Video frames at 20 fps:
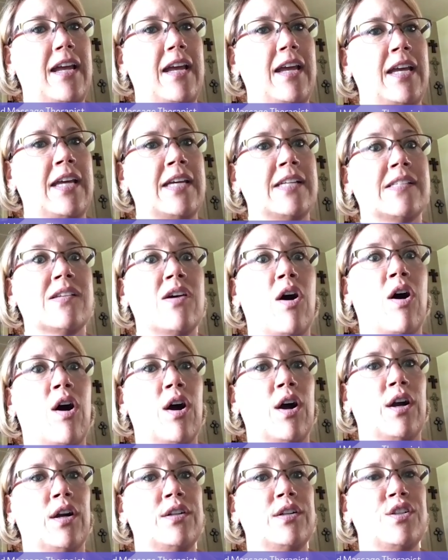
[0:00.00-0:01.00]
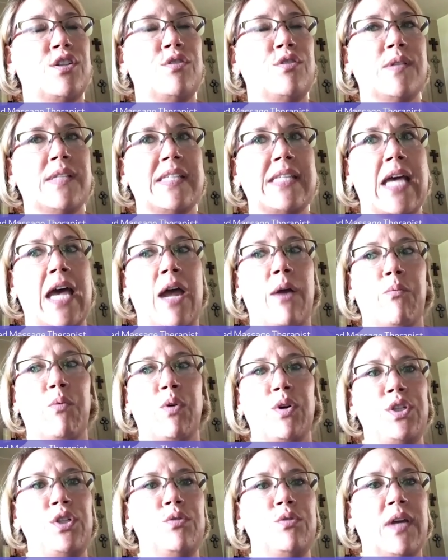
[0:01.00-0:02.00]
it's hard to say,
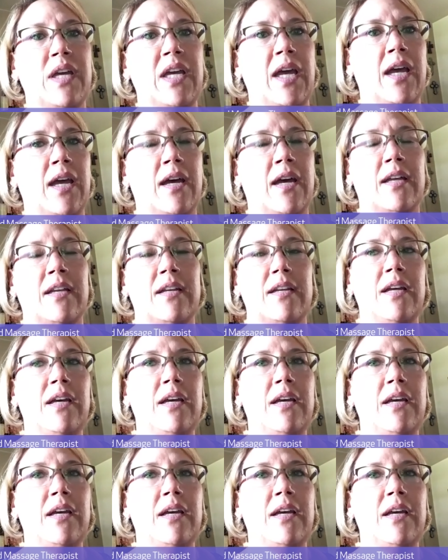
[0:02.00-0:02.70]
well, you can't,